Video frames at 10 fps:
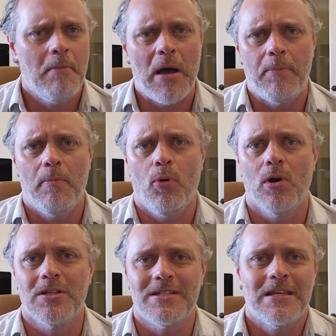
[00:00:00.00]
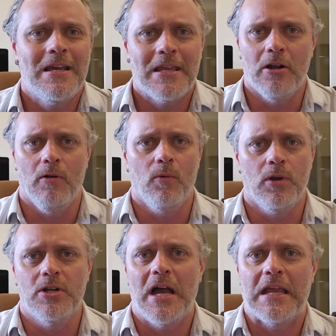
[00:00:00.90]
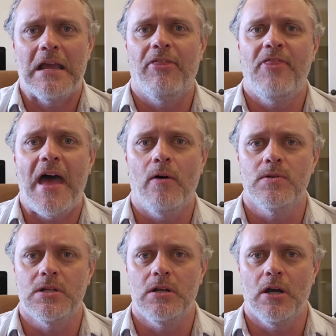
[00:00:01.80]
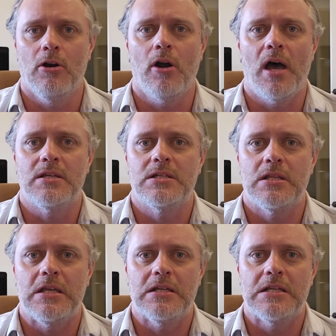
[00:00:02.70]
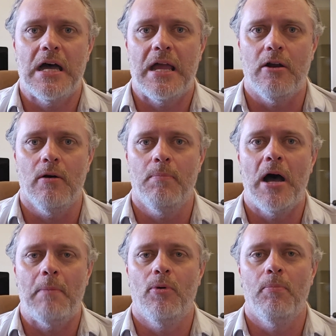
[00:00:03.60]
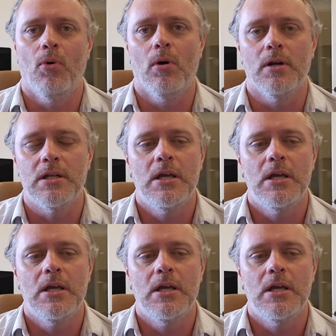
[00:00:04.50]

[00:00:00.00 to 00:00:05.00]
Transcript: pop reports, you're talking 1,000 across the entire pop report,